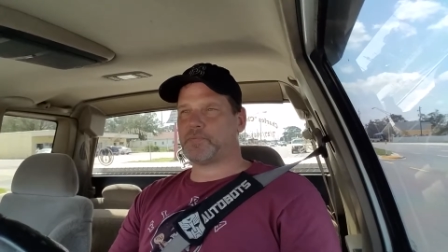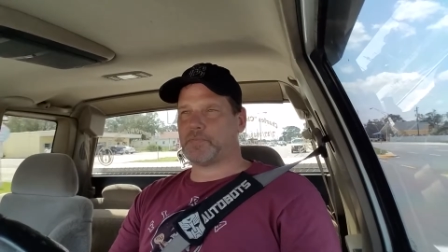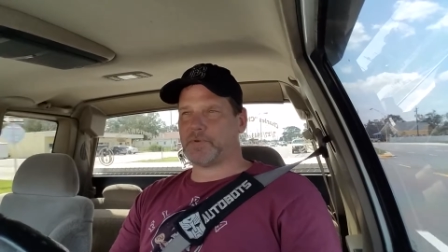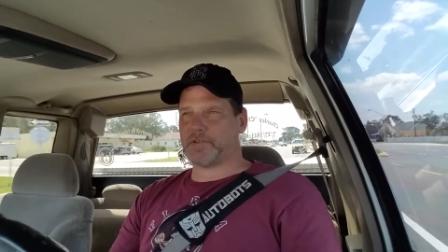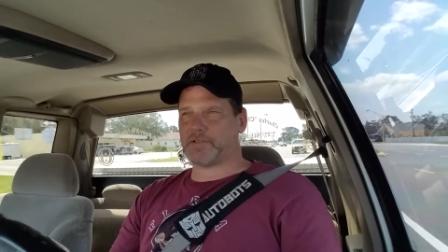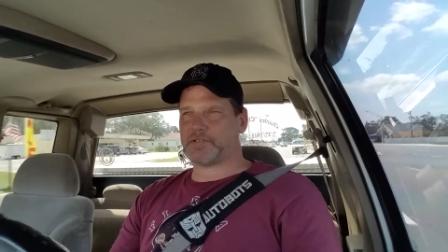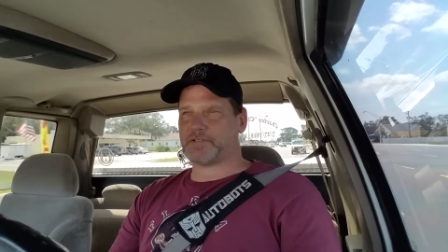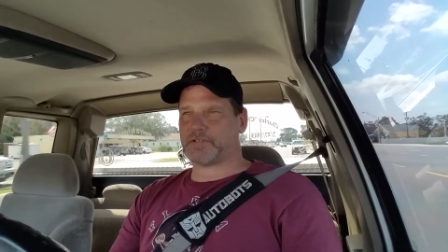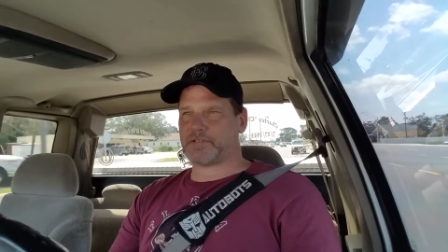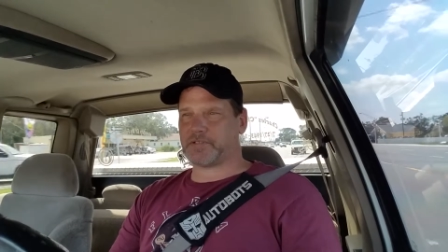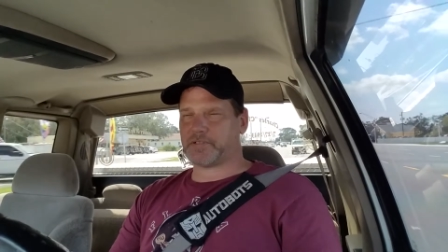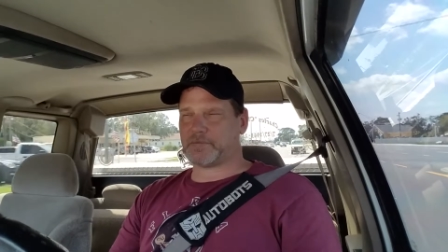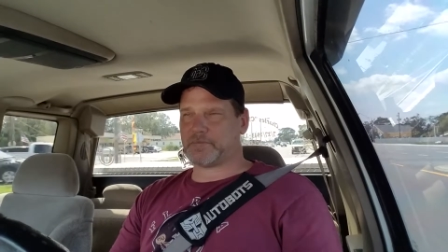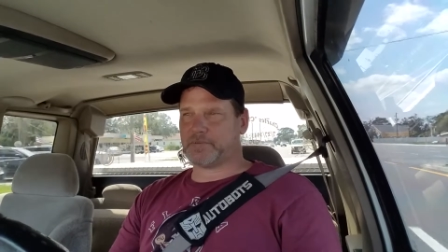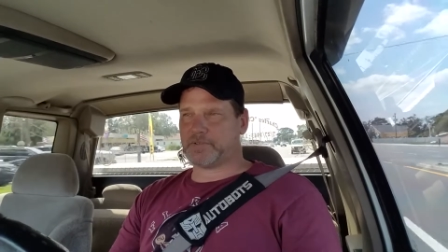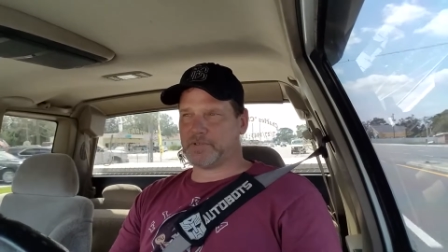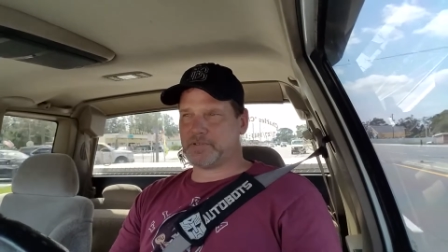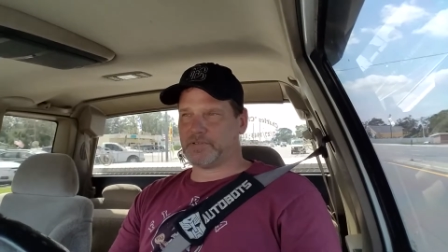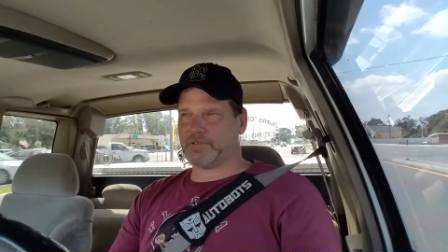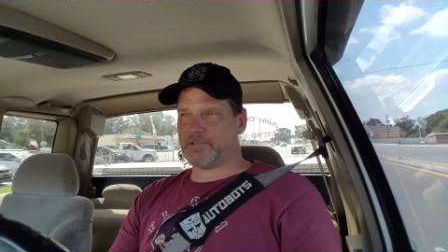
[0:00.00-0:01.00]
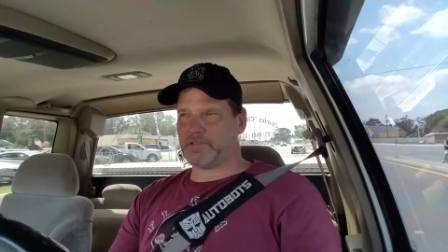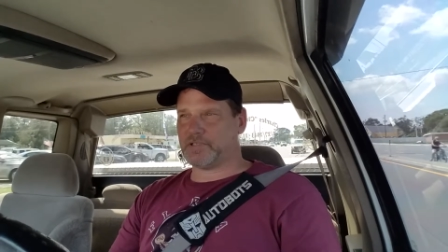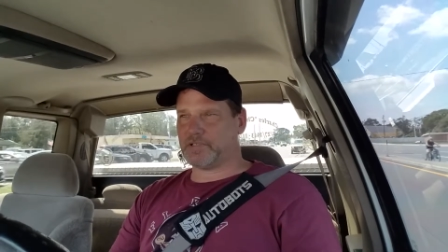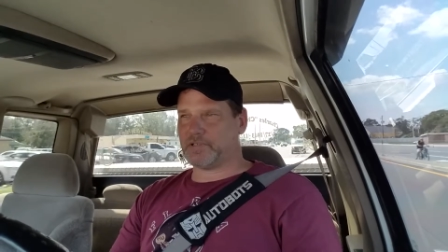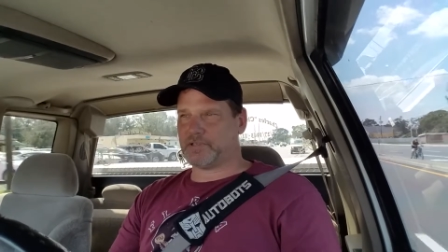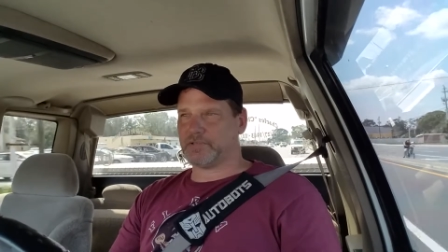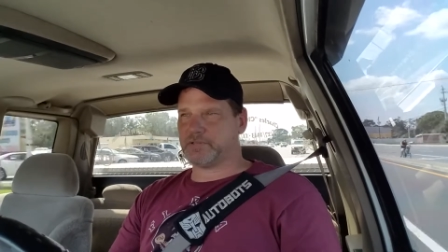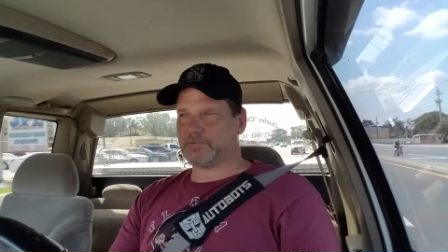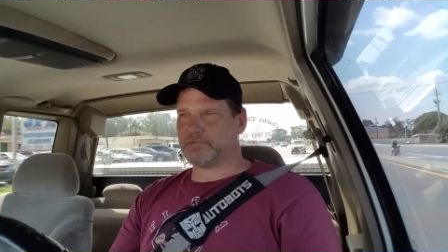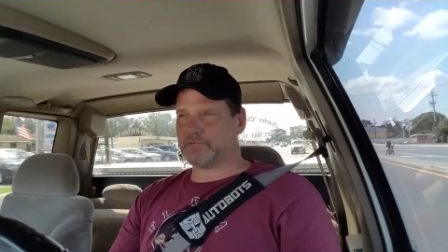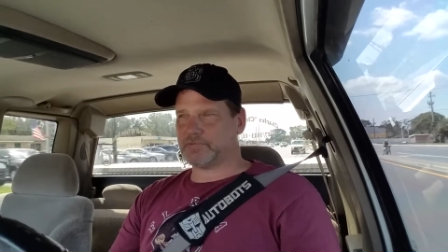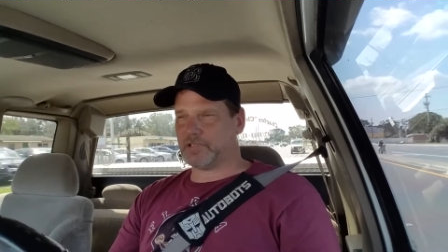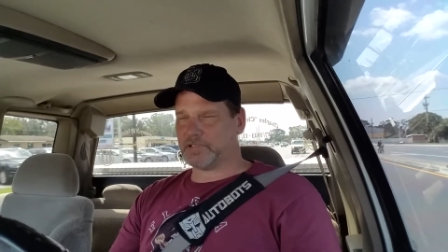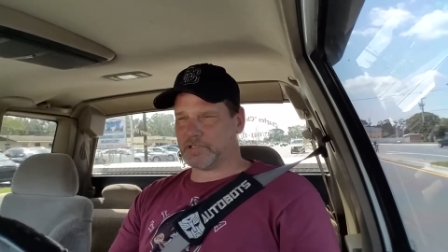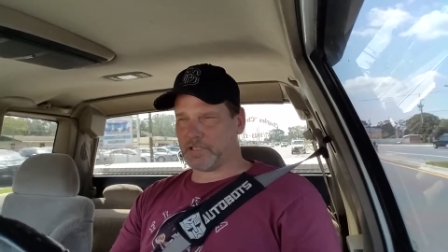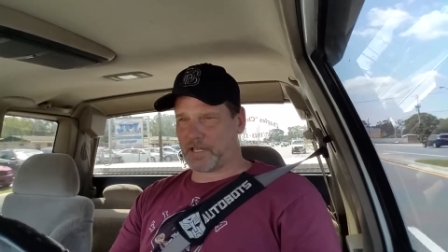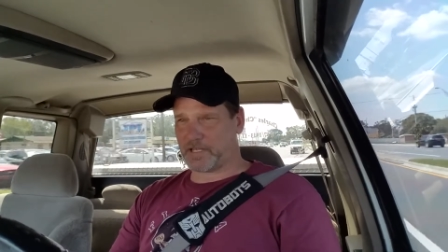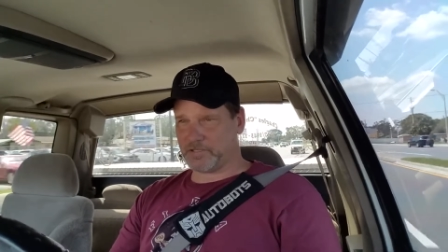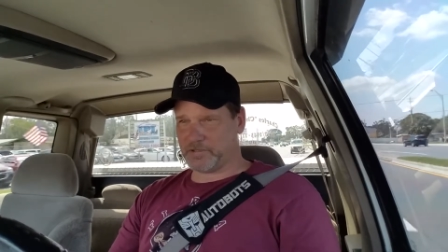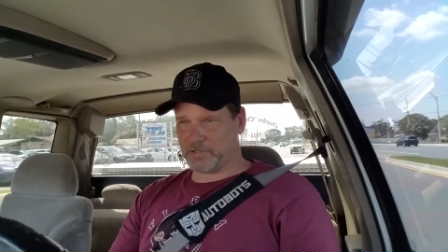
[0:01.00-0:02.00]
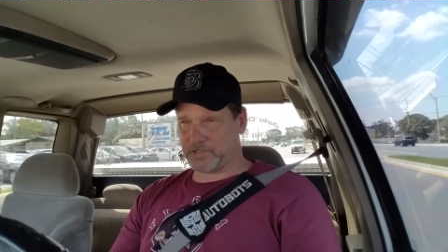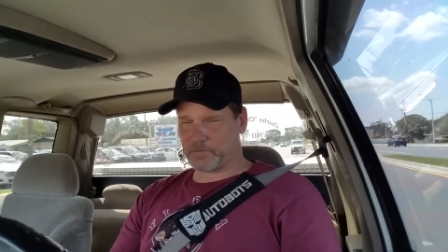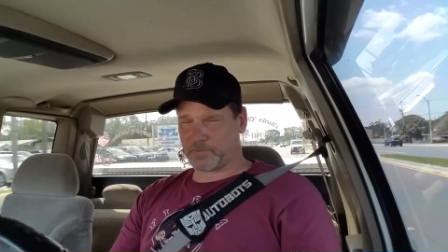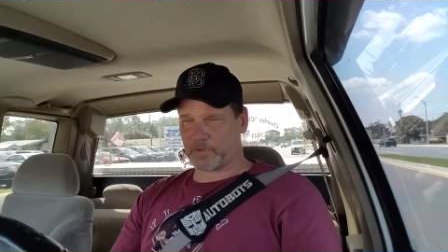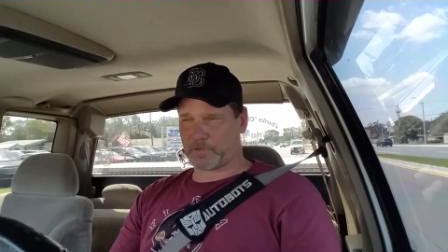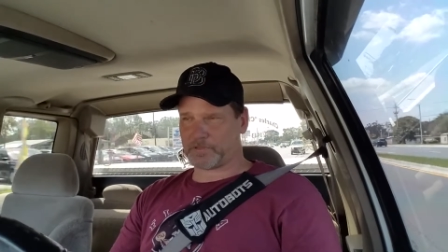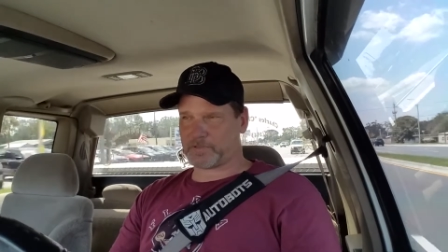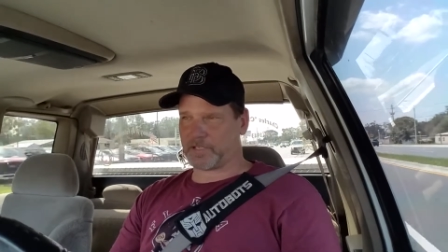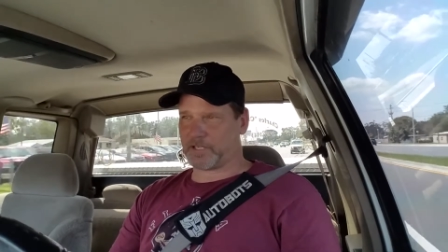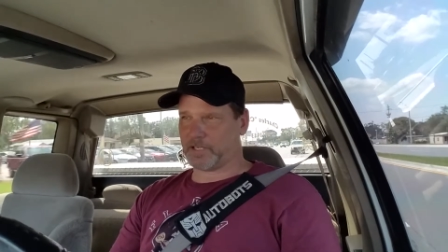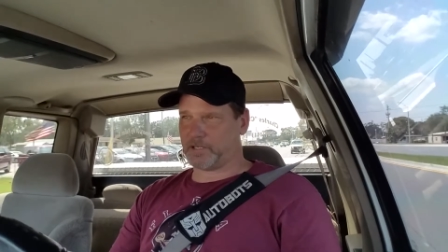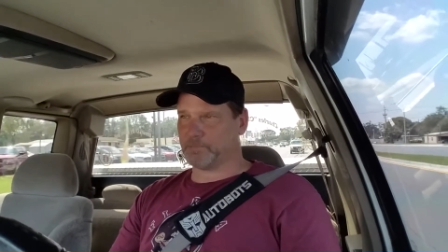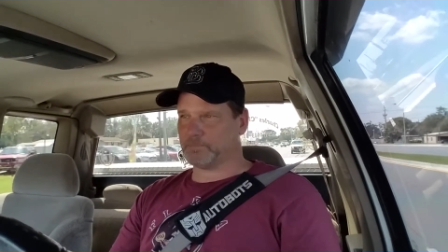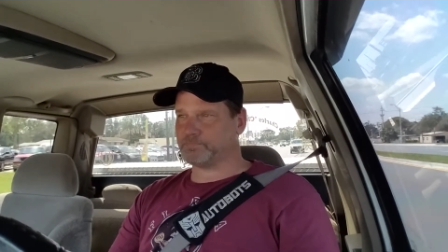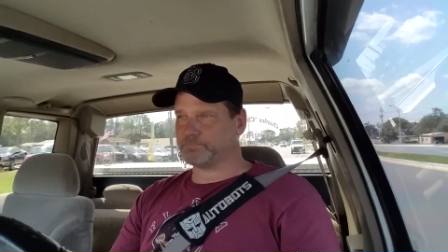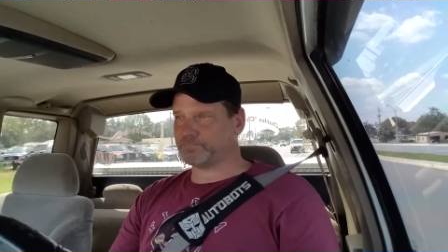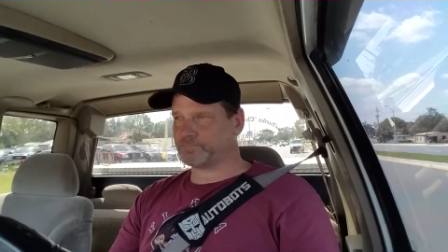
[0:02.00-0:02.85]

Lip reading: minister. I do this part time